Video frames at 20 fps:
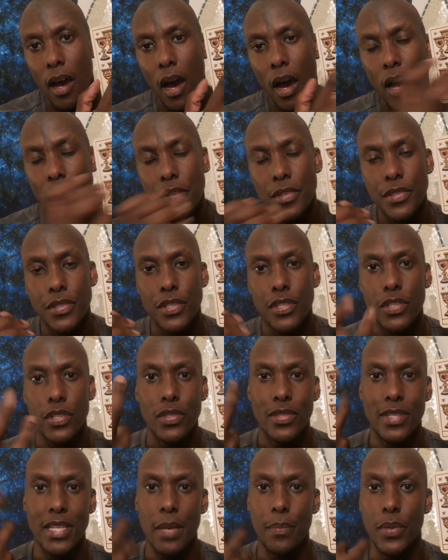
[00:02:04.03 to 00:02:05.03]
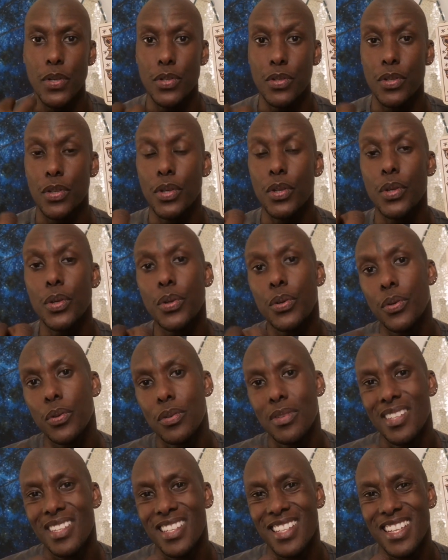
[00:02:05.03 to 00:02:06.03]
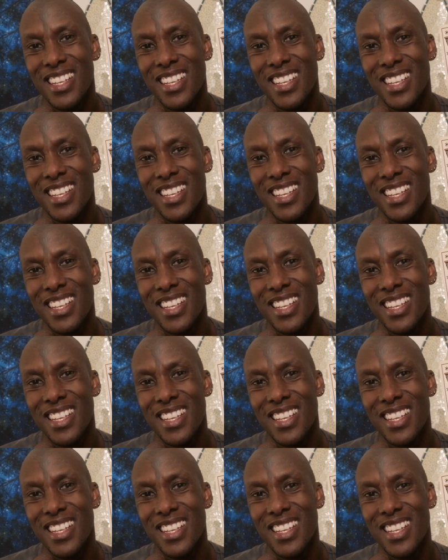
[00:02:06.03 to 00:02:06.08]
asked to step into the cocoon,